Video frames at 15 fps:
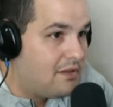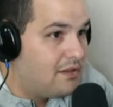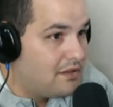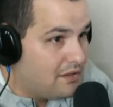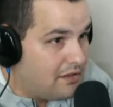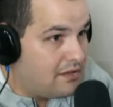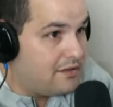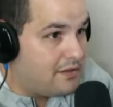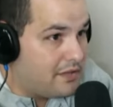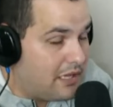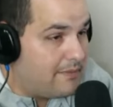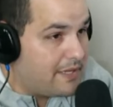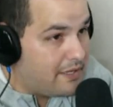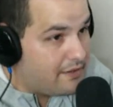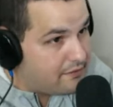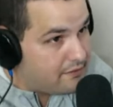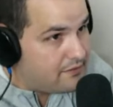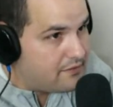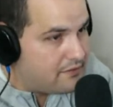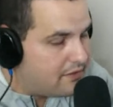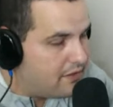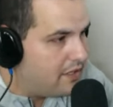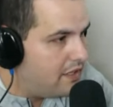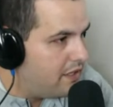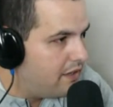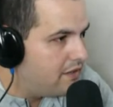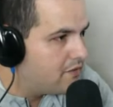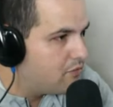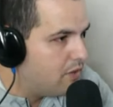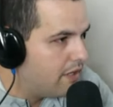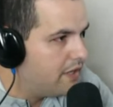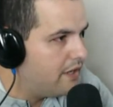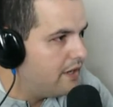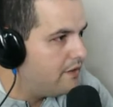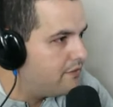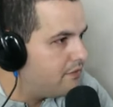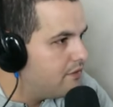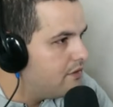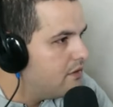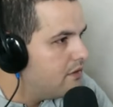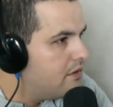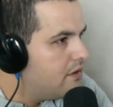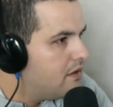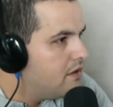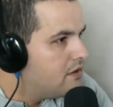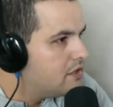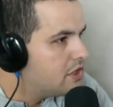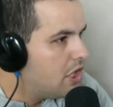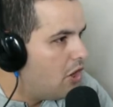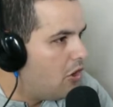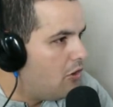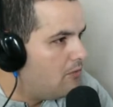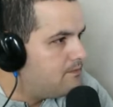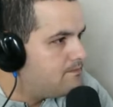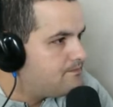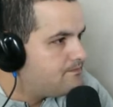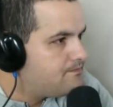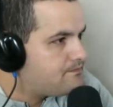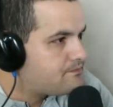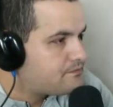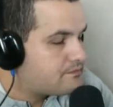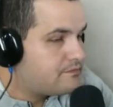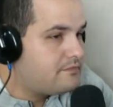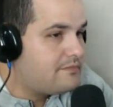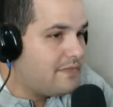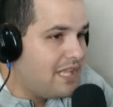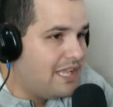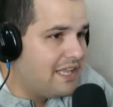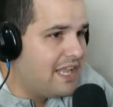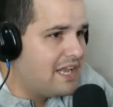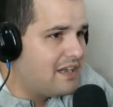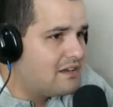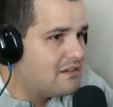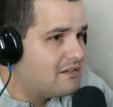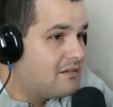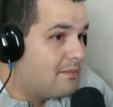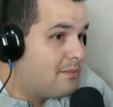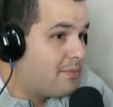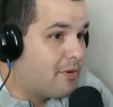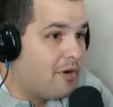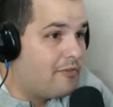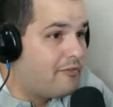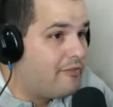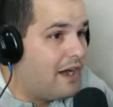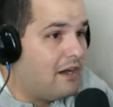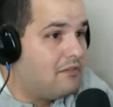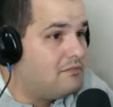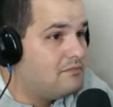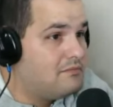uh, I mean, it, it is what it is. So again, profile